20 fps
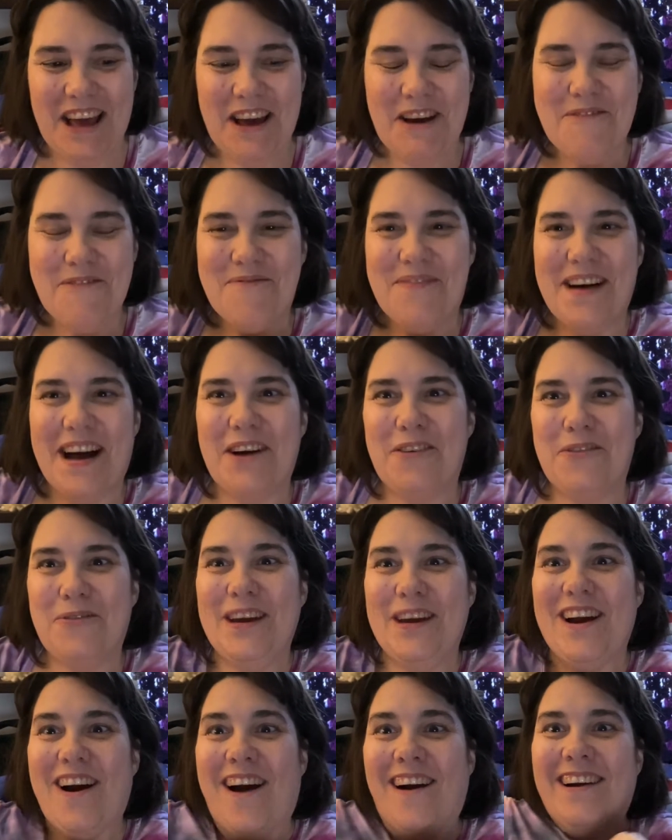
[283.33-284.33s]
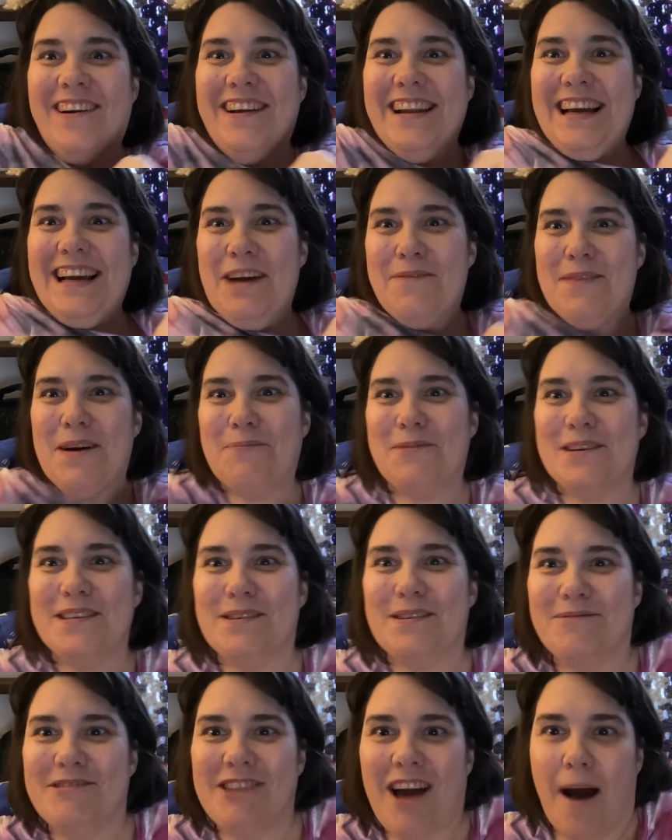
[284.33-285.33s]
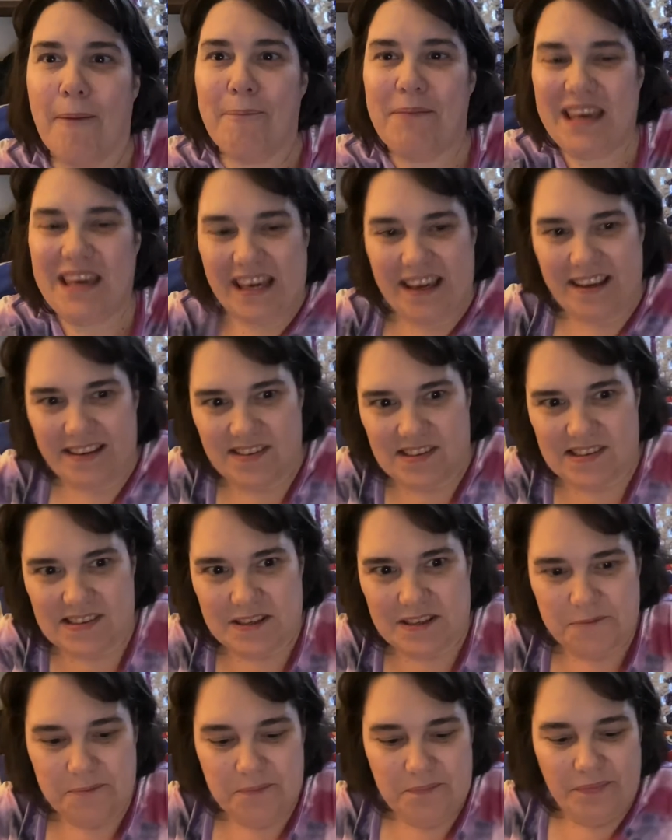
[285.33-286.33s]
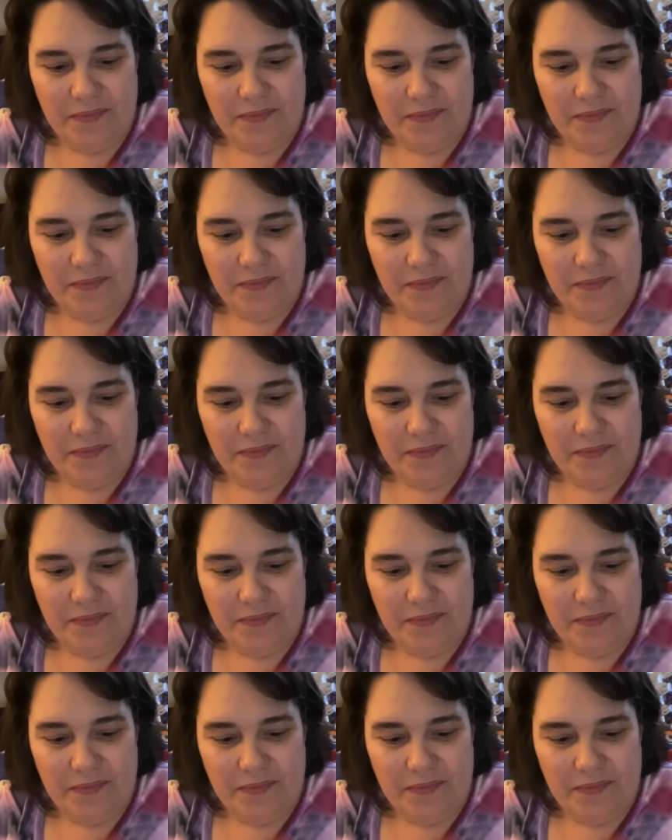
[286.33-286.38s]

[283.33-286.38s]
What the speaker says: But we are going to come up with some topics